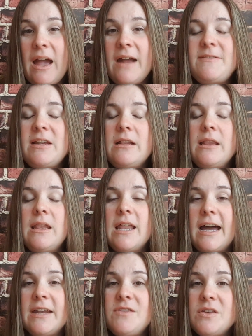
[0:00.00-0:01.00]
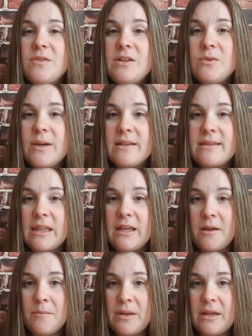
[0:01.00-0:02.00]
I've done a lot of different direct selling
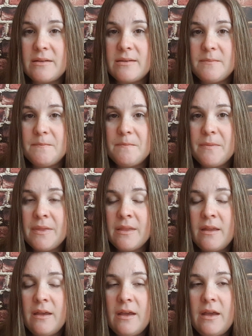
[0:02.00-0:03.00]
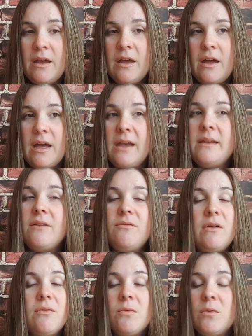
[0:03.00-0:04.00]
companies, and I've
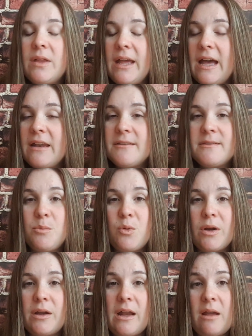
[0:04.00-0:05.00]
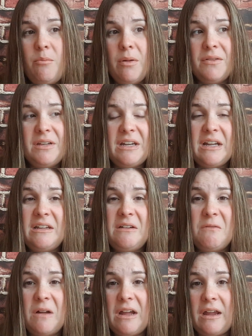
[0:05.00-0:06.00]
never really had his support. I built it and I did
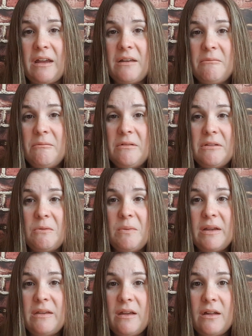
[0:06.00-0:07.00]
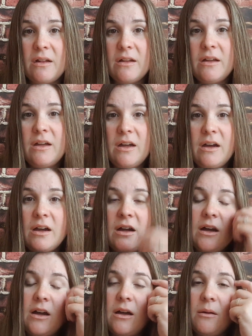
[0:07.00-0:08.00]
fine. It was no big deal.
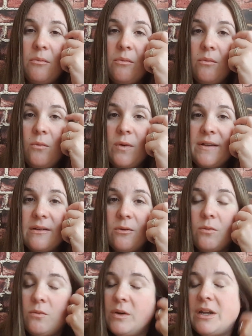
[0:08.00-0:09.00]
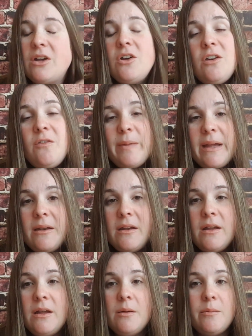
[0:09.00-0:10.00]
Wasn't what it could have been,
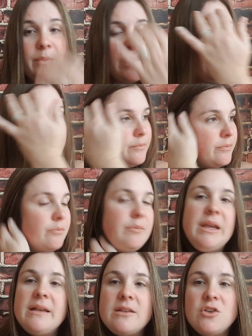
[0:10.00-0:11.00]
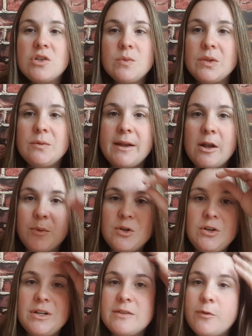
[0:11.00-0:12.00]
but because they just weren't the right
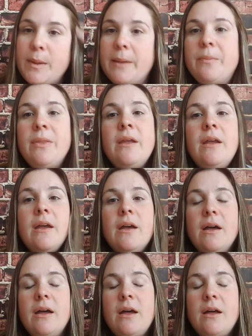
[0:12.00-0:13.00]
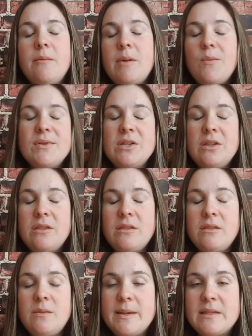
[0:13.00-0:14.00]
opportunities for me. I
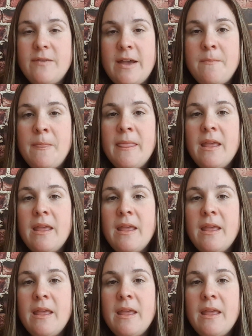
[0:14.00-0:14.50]
wasn't the best fit.